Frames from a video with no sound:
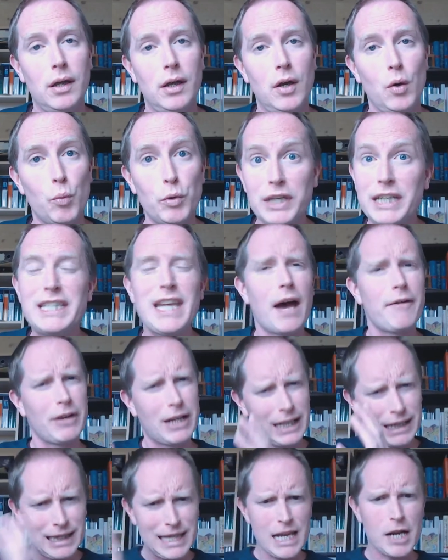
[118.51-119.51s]
We need to have a
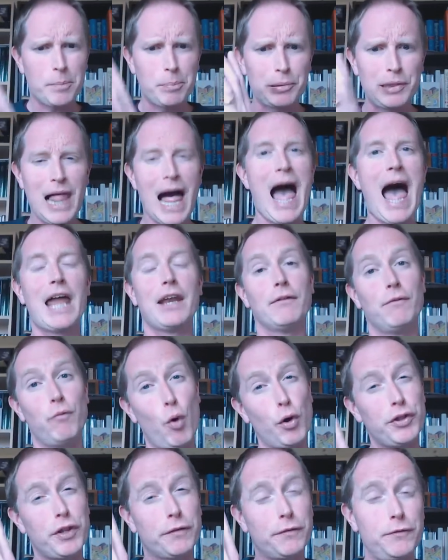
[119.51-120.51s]
clear plan of
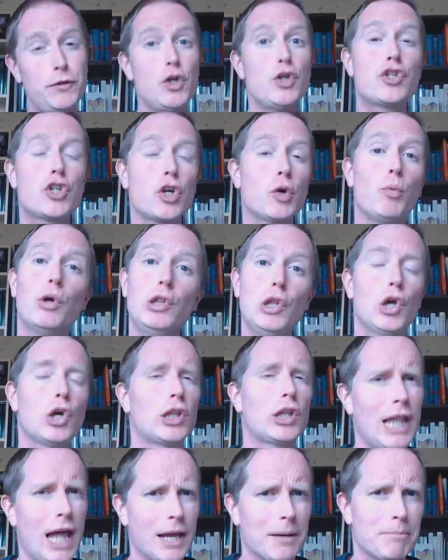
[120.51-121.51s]
what the future will look
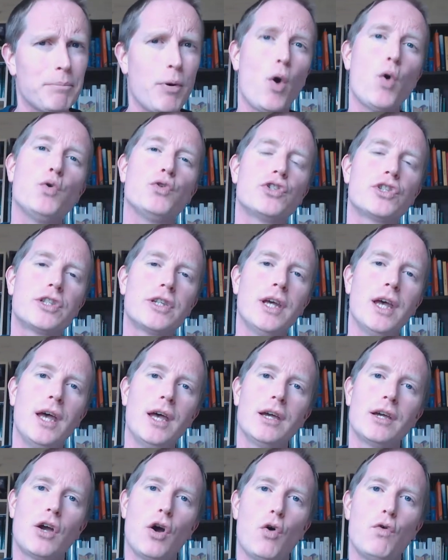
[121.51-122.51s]
like
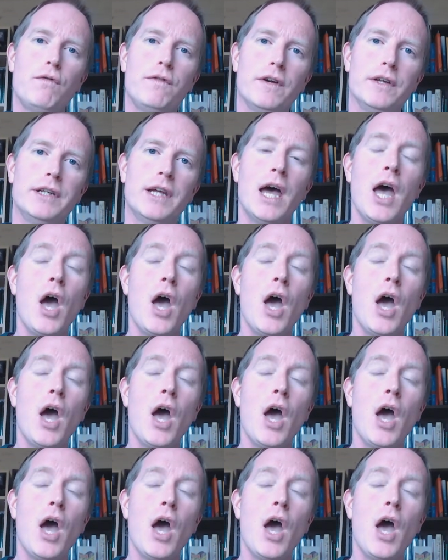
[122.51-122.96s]
post-COVID.